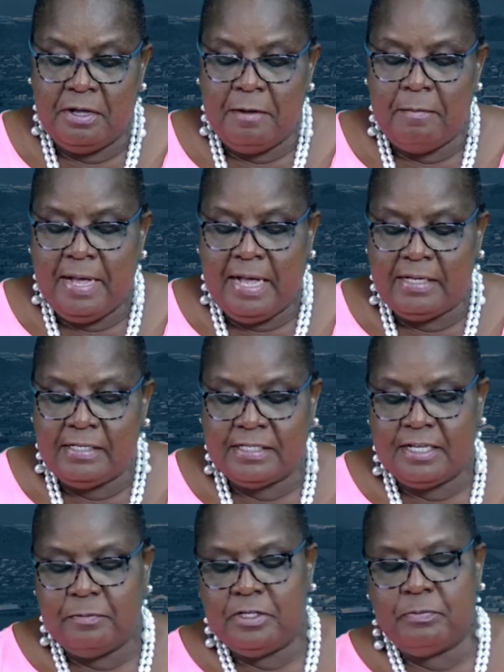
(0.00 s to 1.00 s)

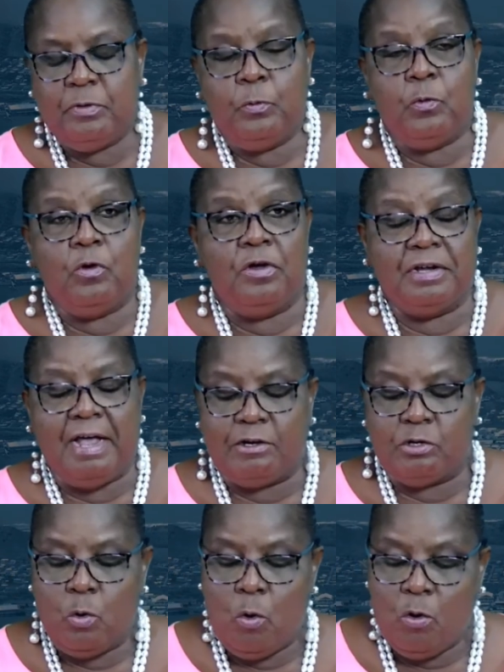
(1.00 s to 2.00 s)
masks must be worn
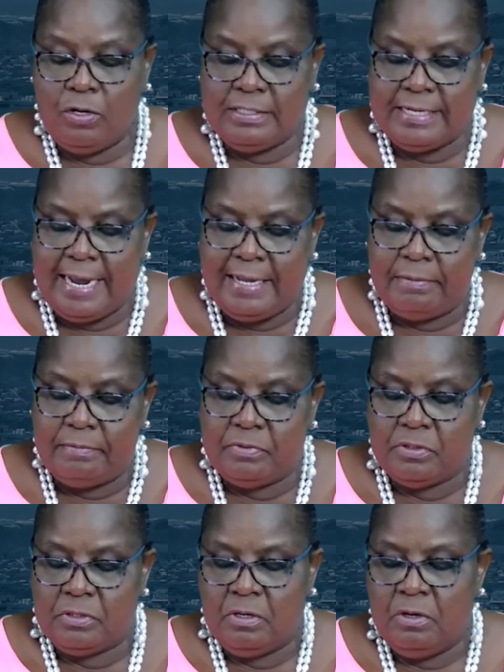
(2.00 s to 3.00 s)
at all
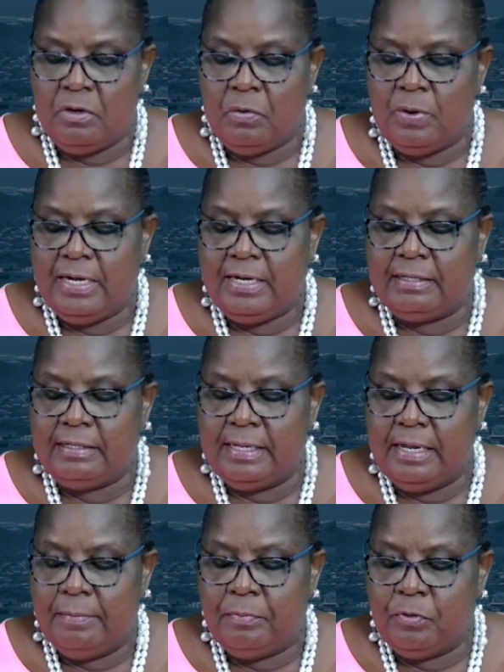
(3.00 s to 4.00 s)
times while at
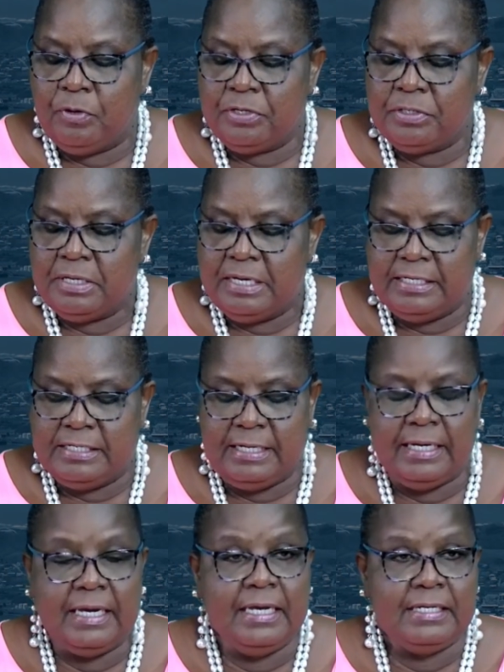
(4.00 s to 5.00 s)
the airport in
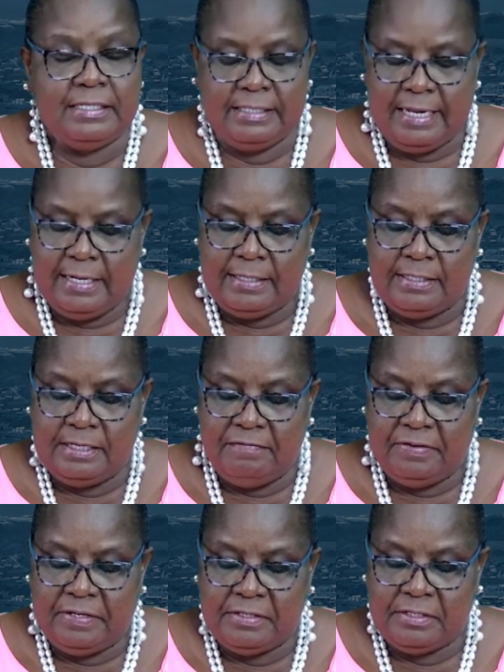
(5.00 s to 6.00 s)
St. Kitts and
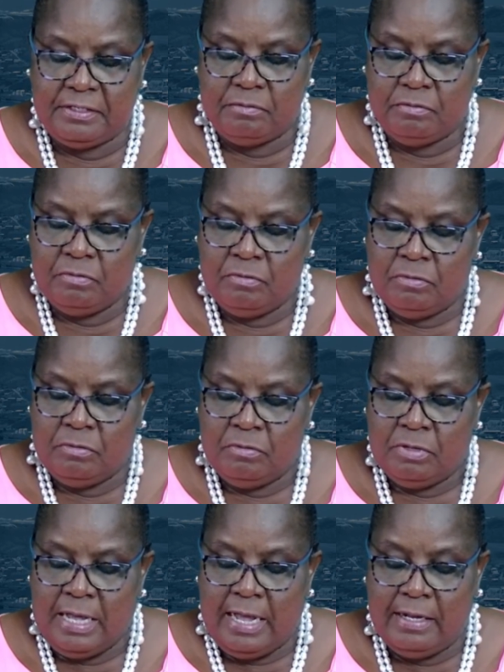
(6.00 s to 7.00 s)
Nevis
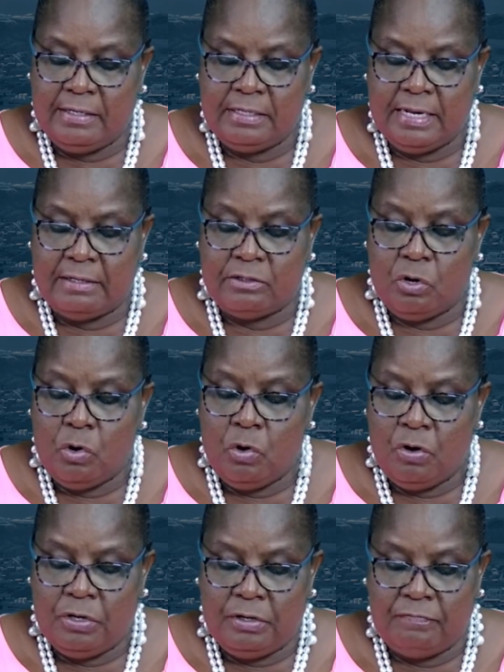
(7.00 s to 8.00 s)
and at
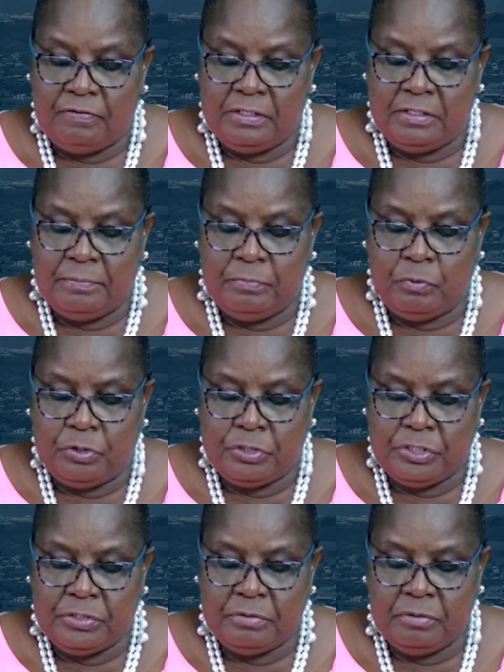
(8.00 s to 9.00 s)
all of the
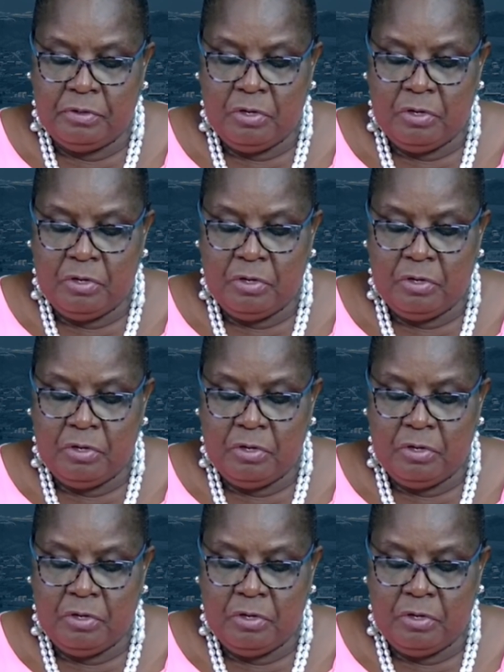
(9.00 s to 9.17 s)
seaports.